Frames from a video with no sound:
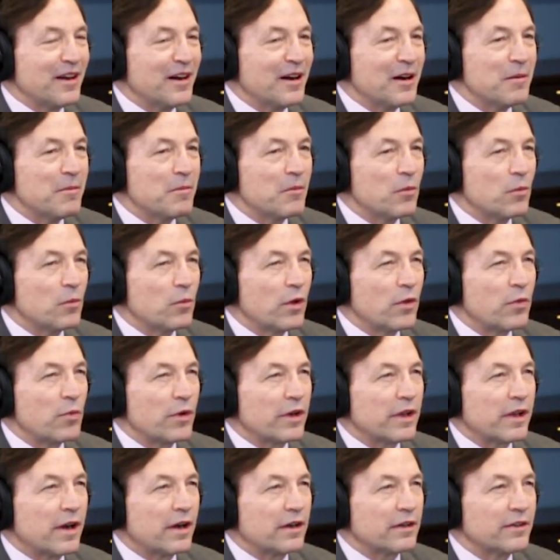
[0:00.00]
um, with
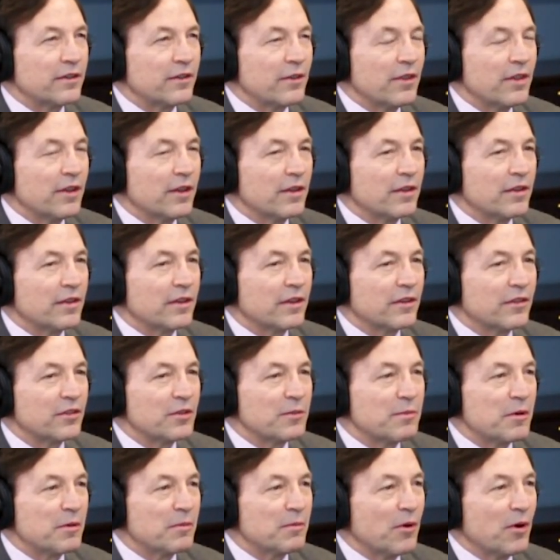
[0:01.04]
regard to the the
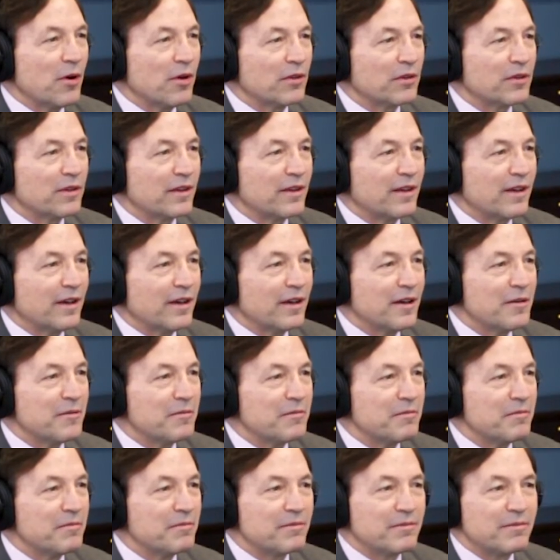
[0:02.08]
Super Bowl, um,
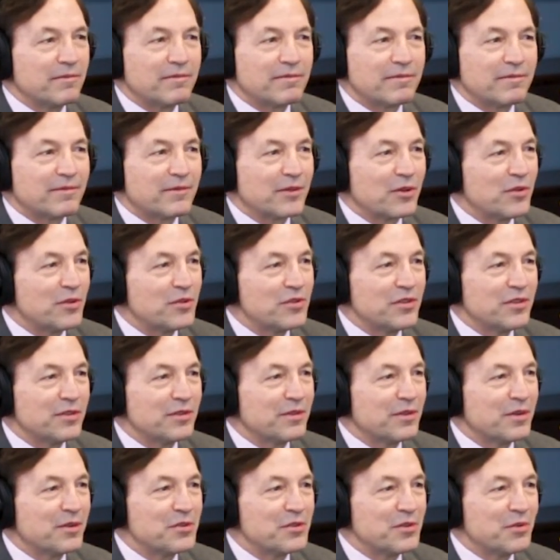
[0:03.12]
who'd you
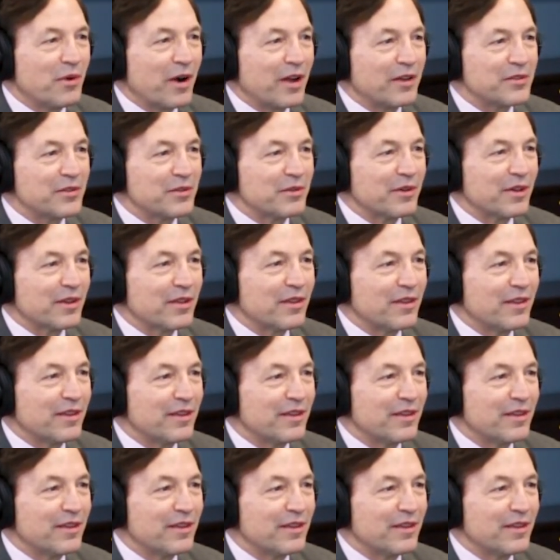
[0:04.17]
who'd you watch it with?